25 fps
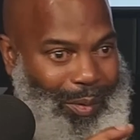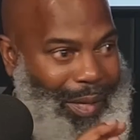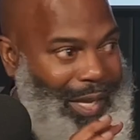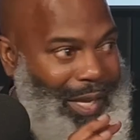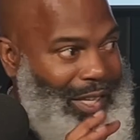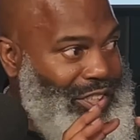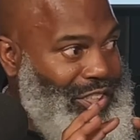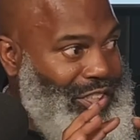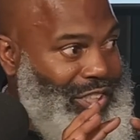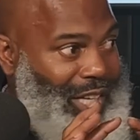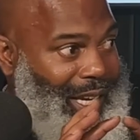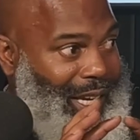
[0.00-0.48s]
So
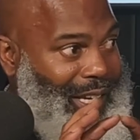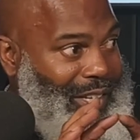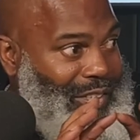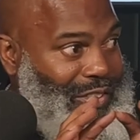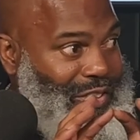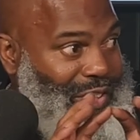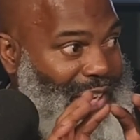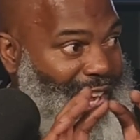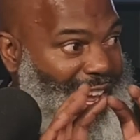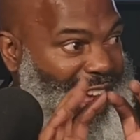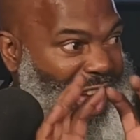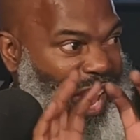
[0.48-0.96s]
that
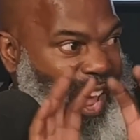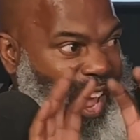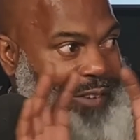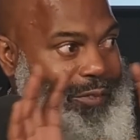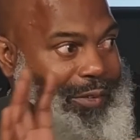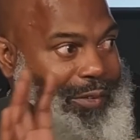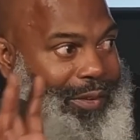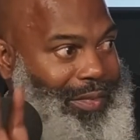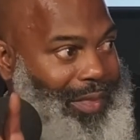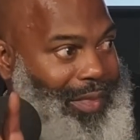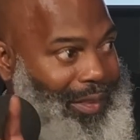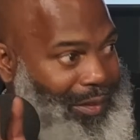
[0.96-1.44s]
changed
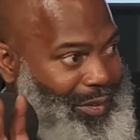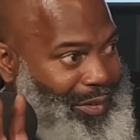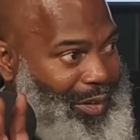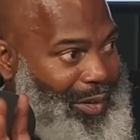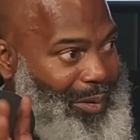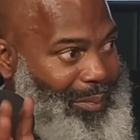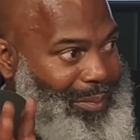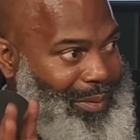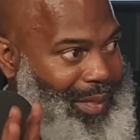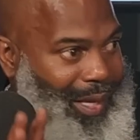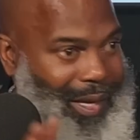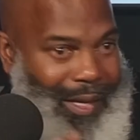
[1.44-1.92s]
you
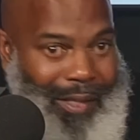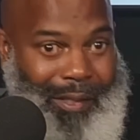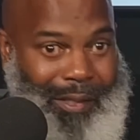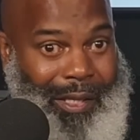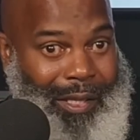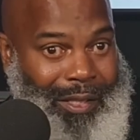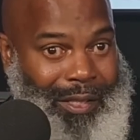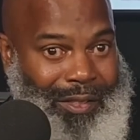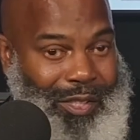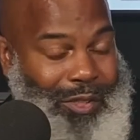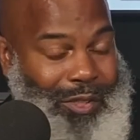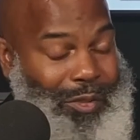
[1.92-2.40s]
know what I'm
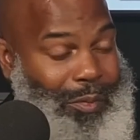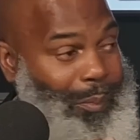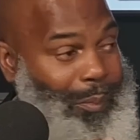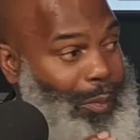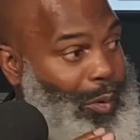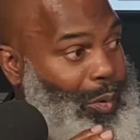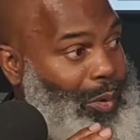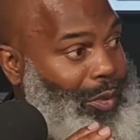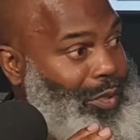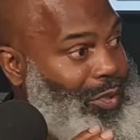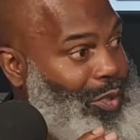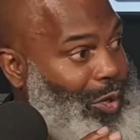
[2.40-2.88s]
saying? Mm-hmm. It just
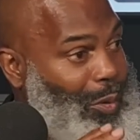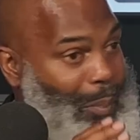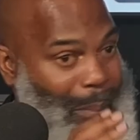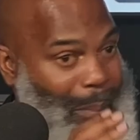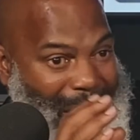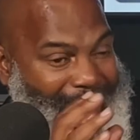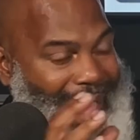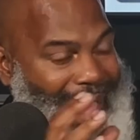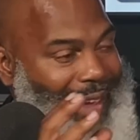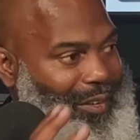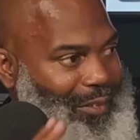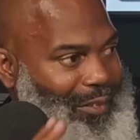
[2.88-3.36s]
more so
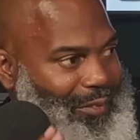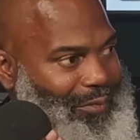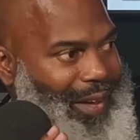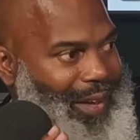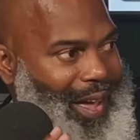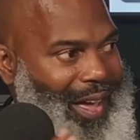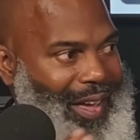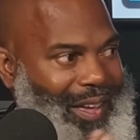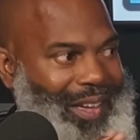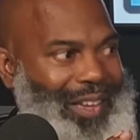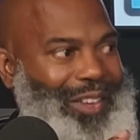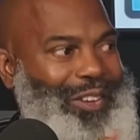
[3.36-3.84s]

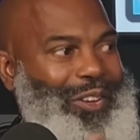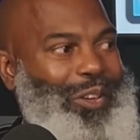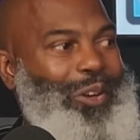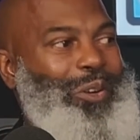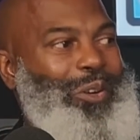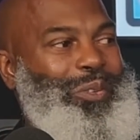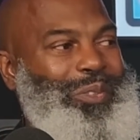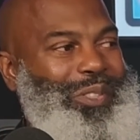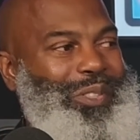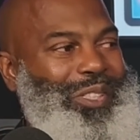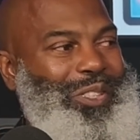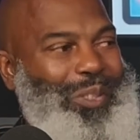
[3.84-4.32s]
magnify
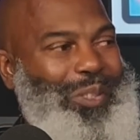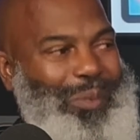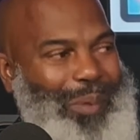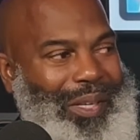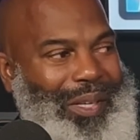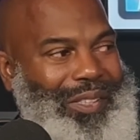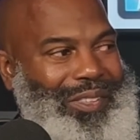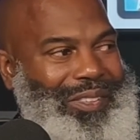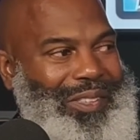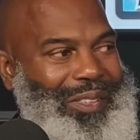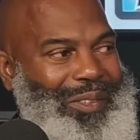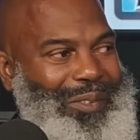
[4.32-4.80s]
the whole
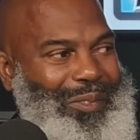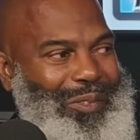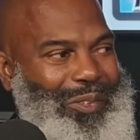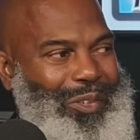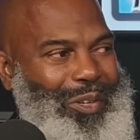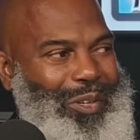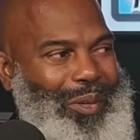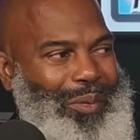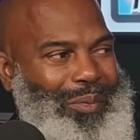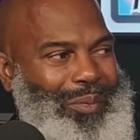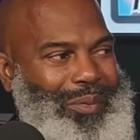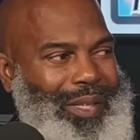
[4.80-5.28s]
situation.
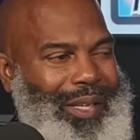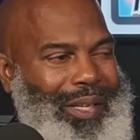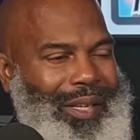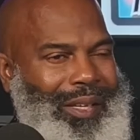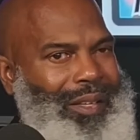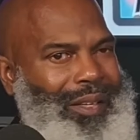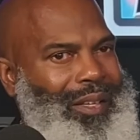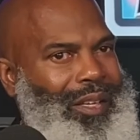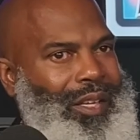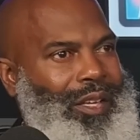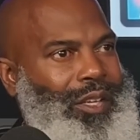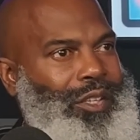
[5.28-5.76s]
You know what I'm
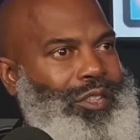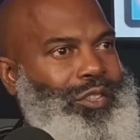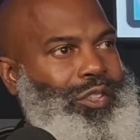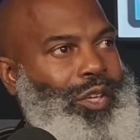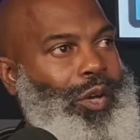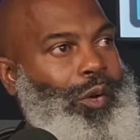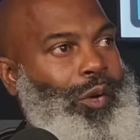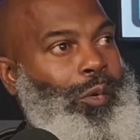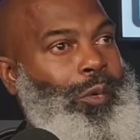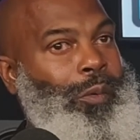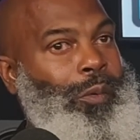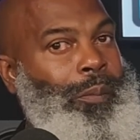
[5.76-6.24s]
saying? Right.
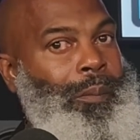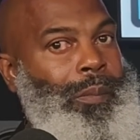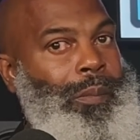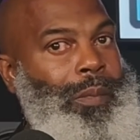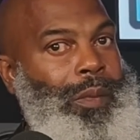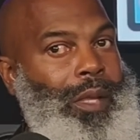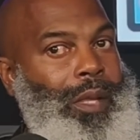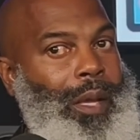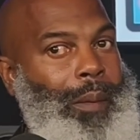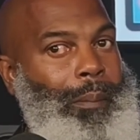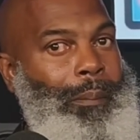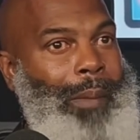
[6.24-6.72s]
So
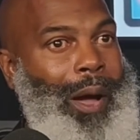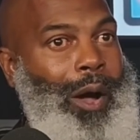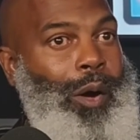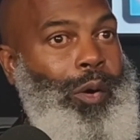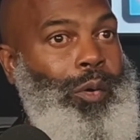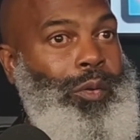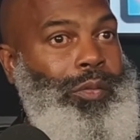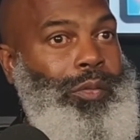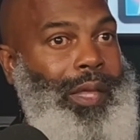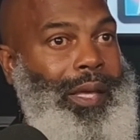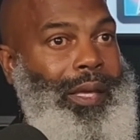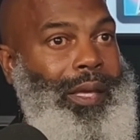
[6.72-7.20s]
my
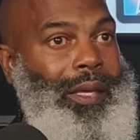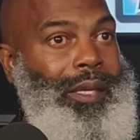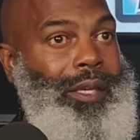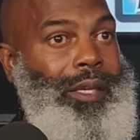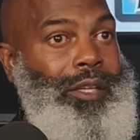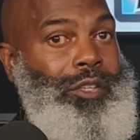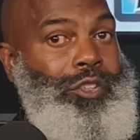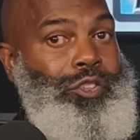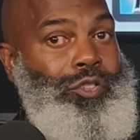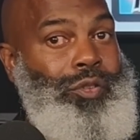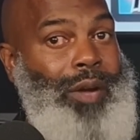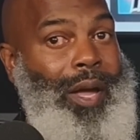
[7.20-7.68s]
whole thing
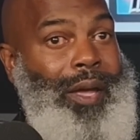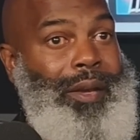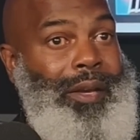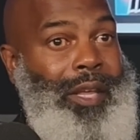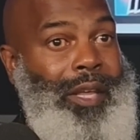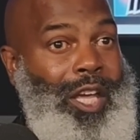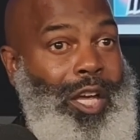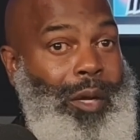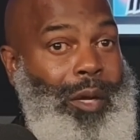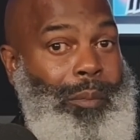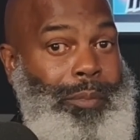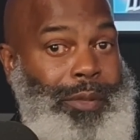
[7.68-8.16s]
is
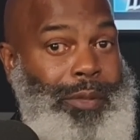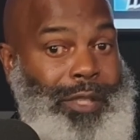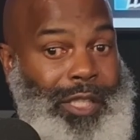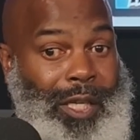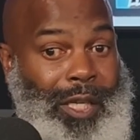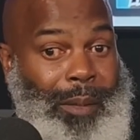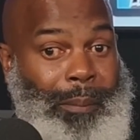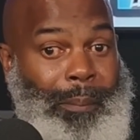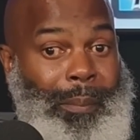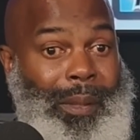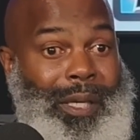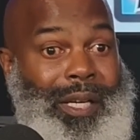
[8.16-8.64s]
trying to help
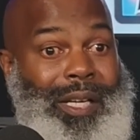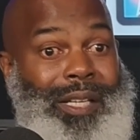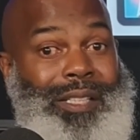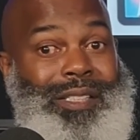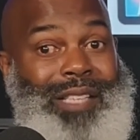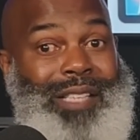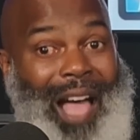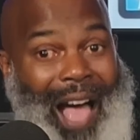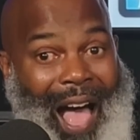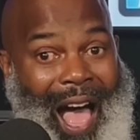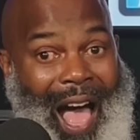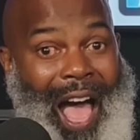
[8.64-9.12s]
them
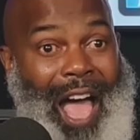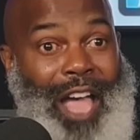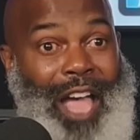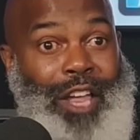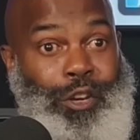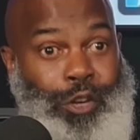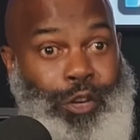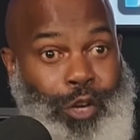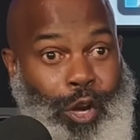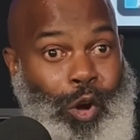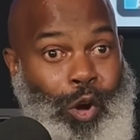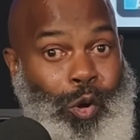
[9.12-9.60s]
because
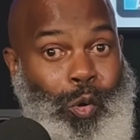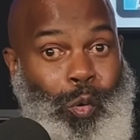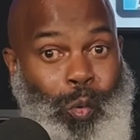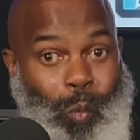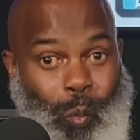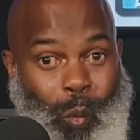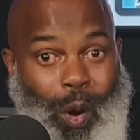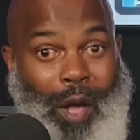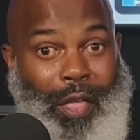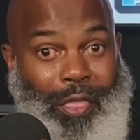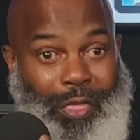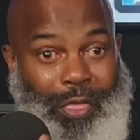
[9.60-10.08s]
I know
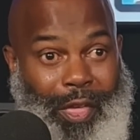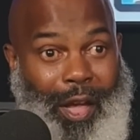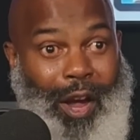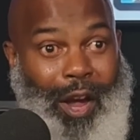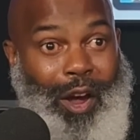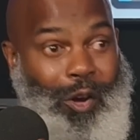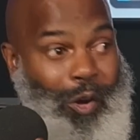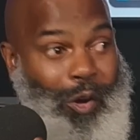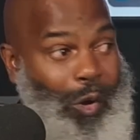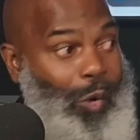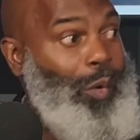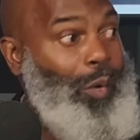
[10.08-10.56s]
what
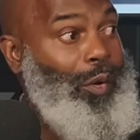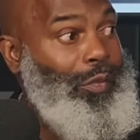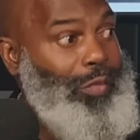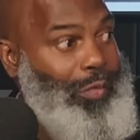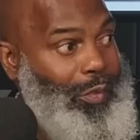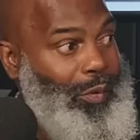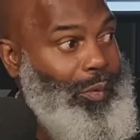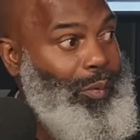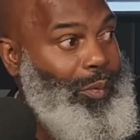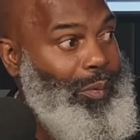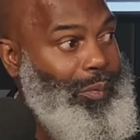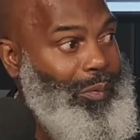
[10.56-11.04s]
they are
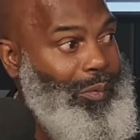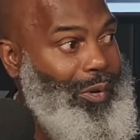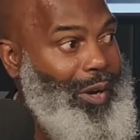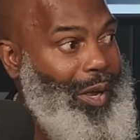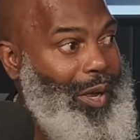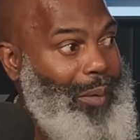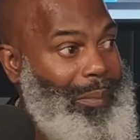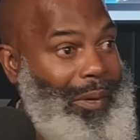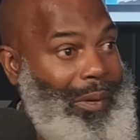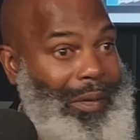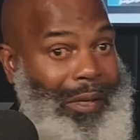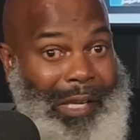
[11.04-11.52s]
going through.
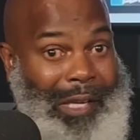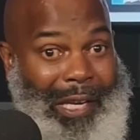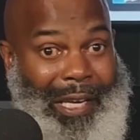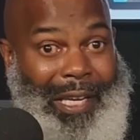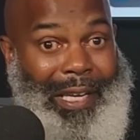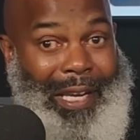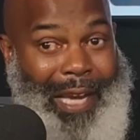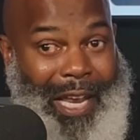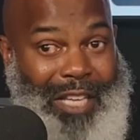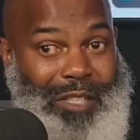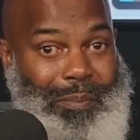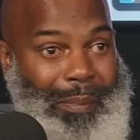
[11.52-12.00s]
You know what I mean?
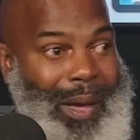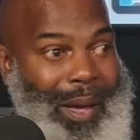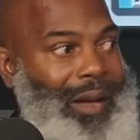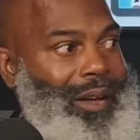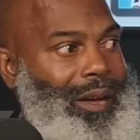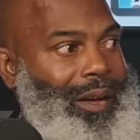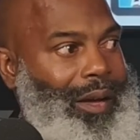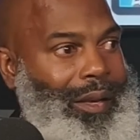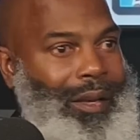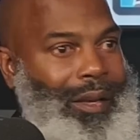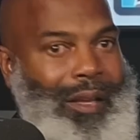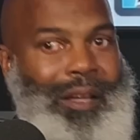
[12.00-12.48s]
Mm-hmm. That's
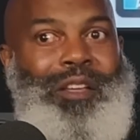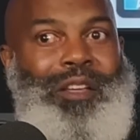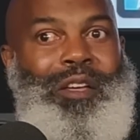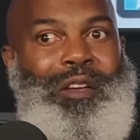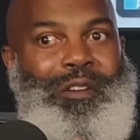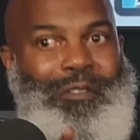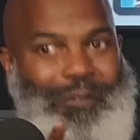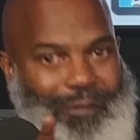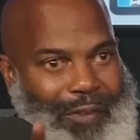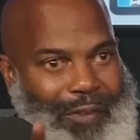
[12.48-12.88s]
my color.